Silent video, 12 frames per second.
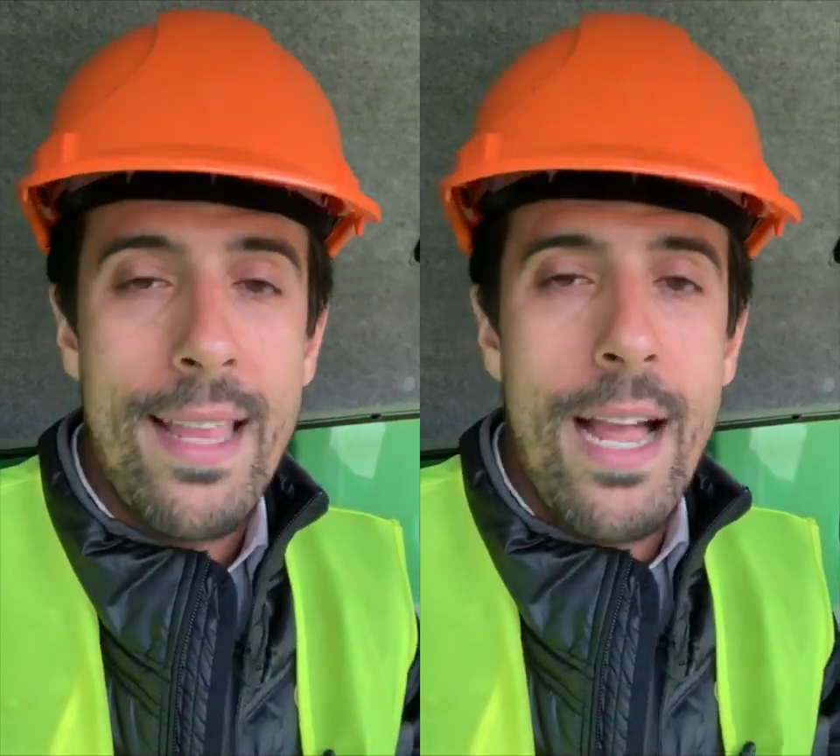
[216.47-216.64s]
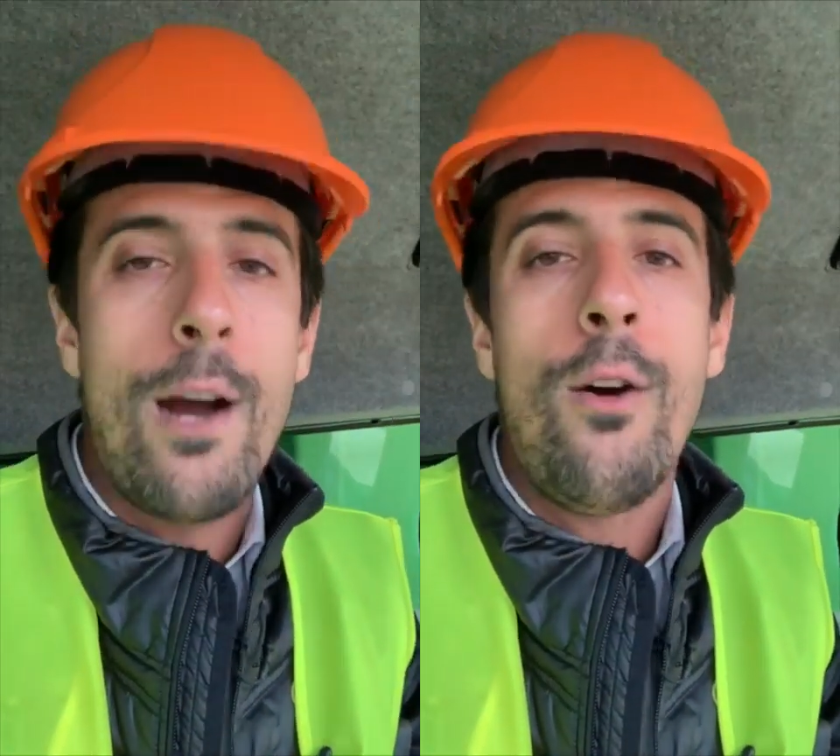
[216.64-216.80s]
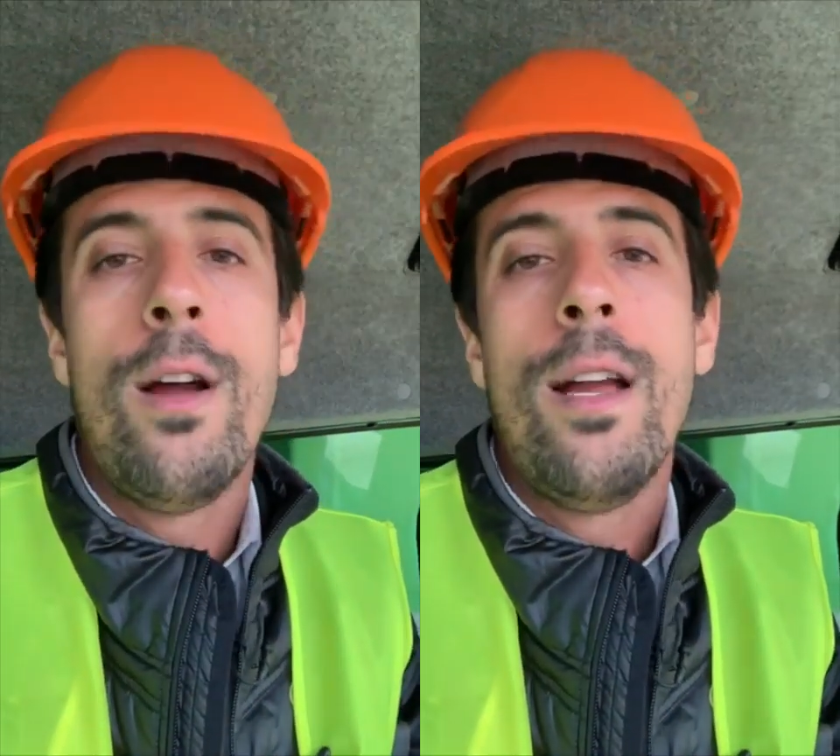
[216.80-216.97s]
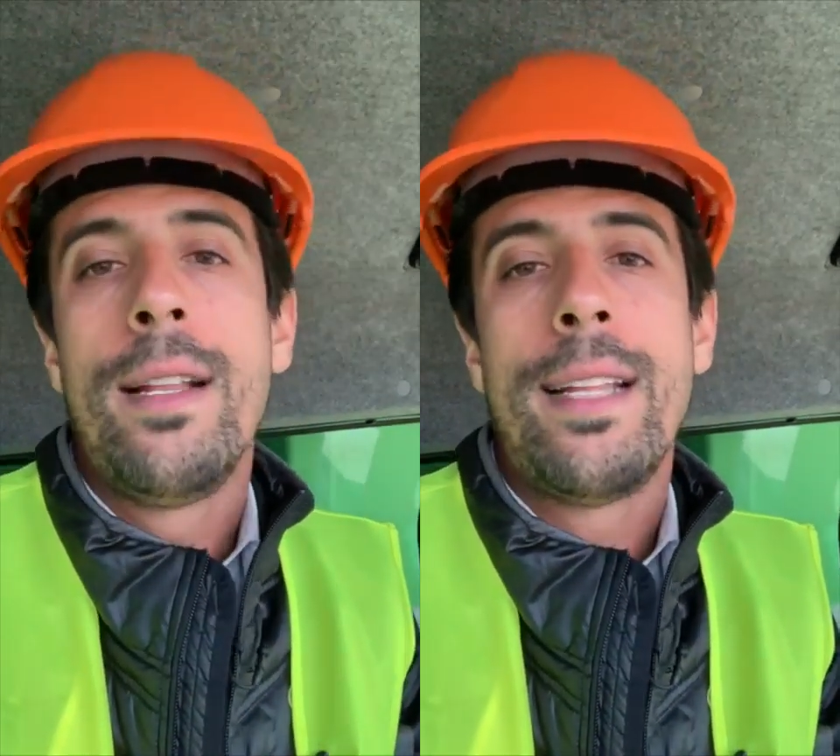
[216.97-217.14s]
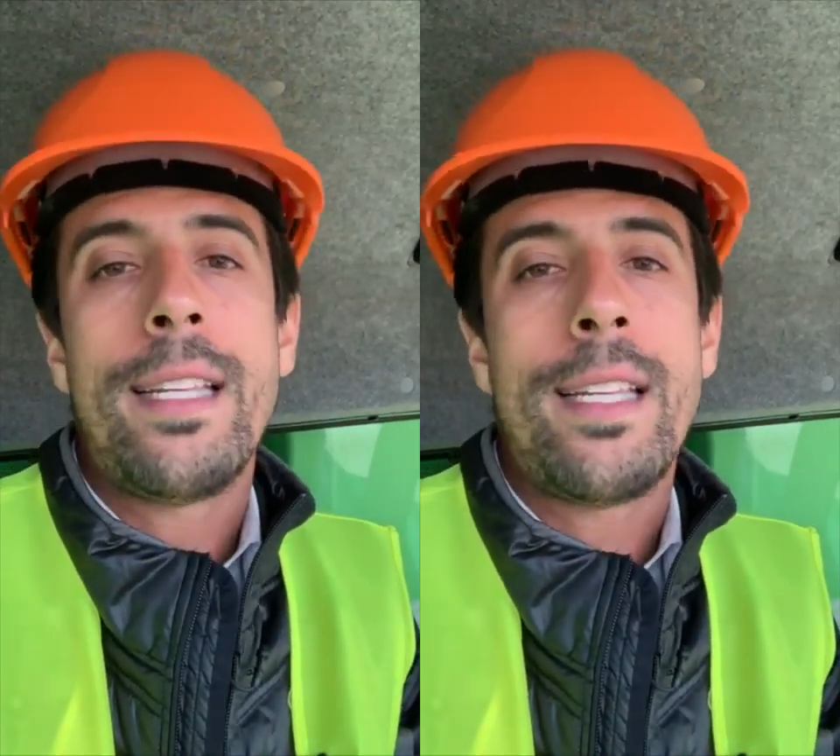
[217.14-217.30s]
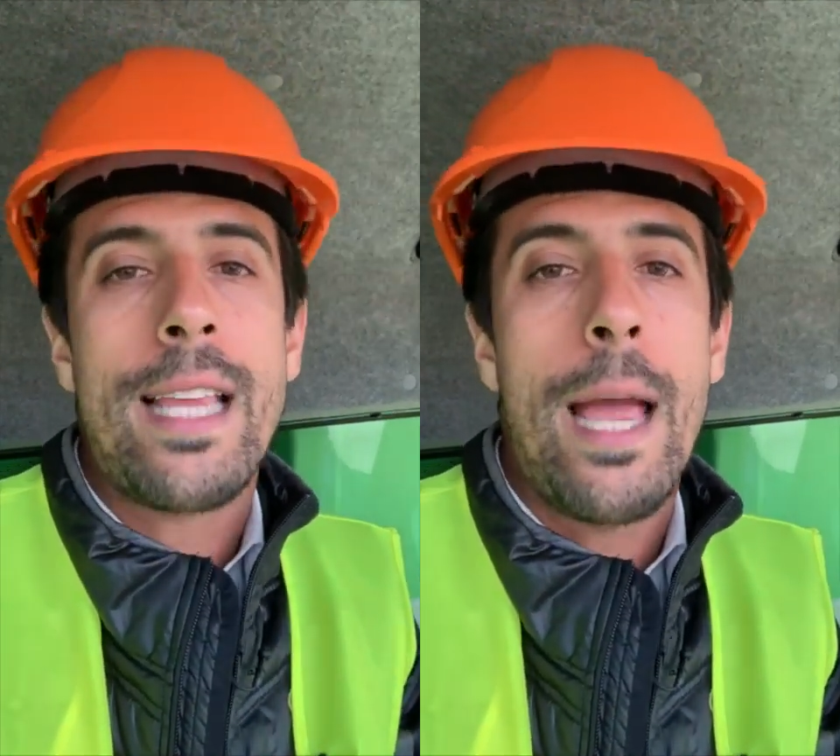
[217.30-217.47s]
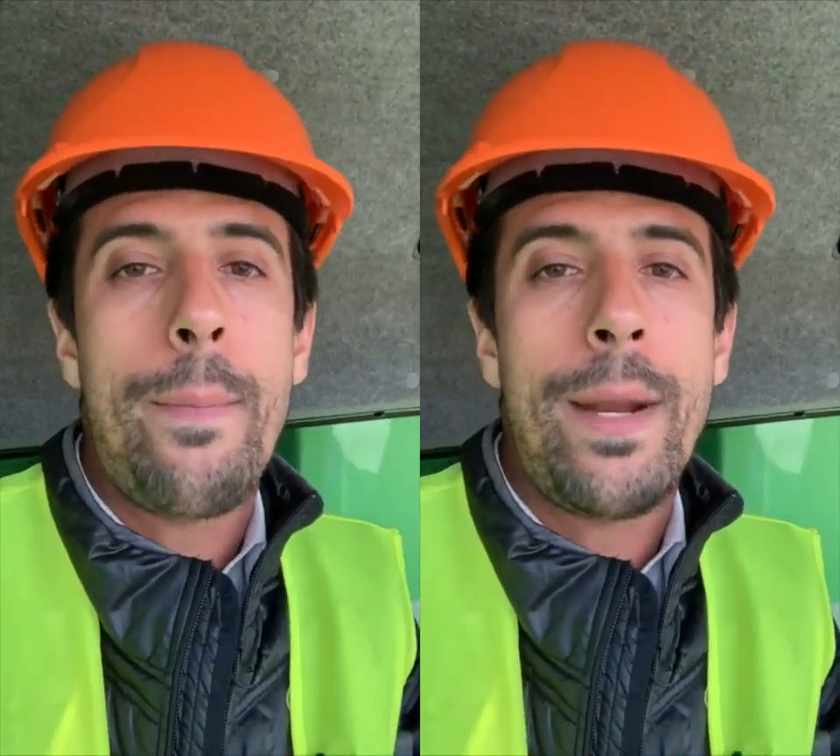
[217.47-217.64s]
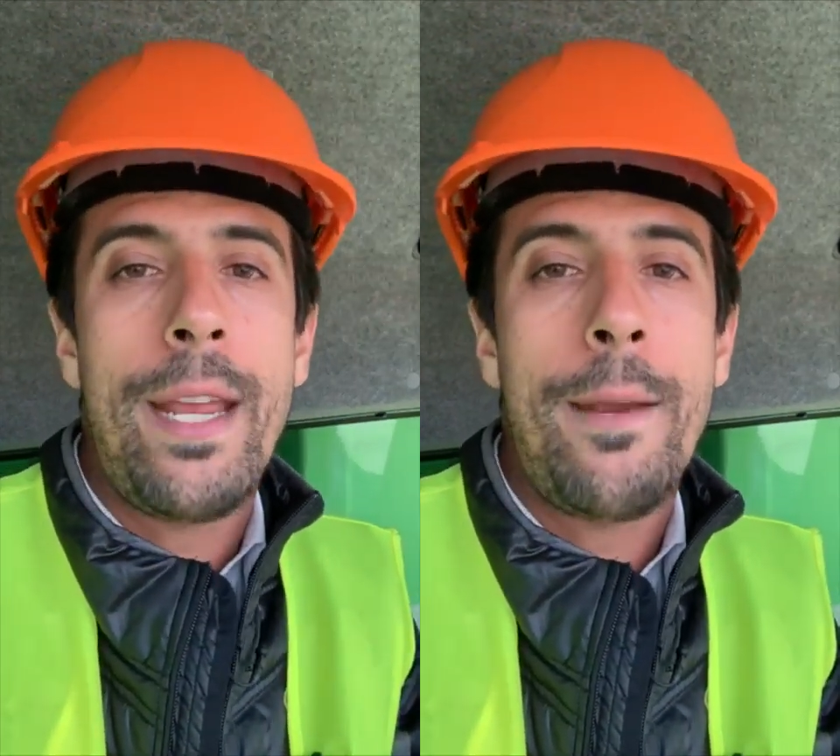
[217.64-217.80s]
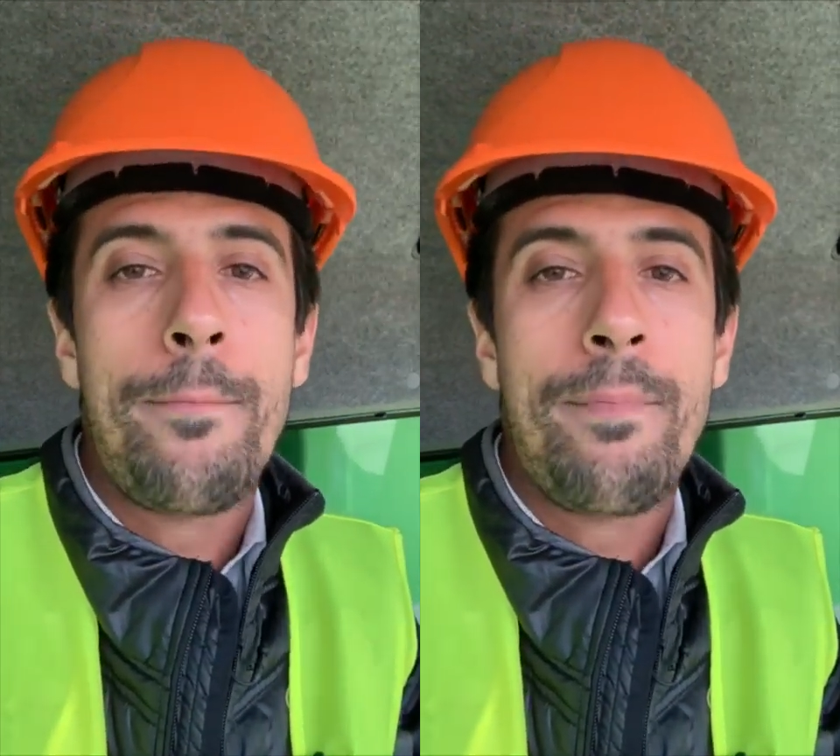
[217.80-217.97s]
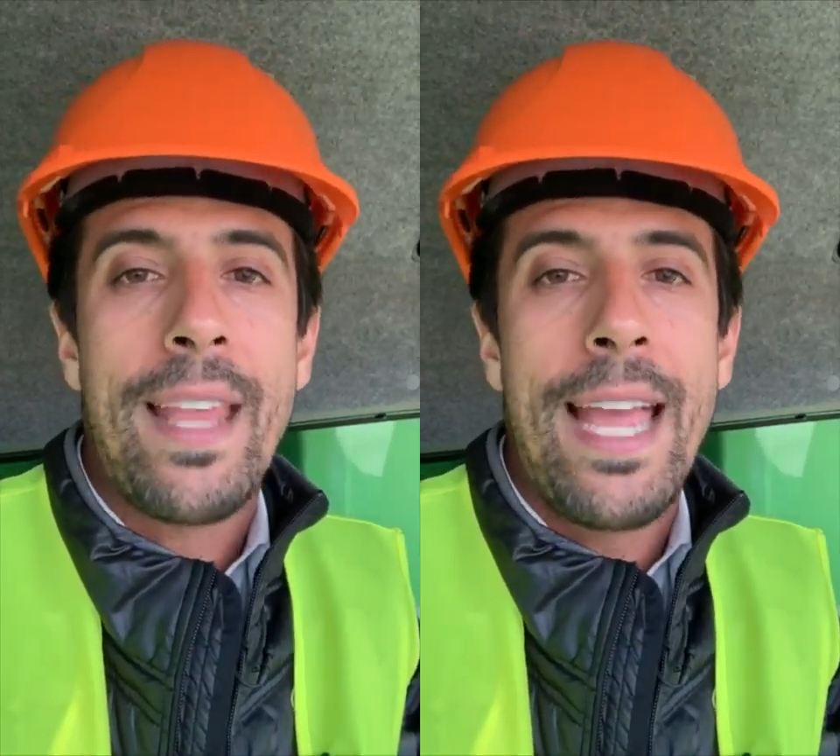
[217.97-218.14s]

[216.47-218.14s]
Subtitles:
now that is happening,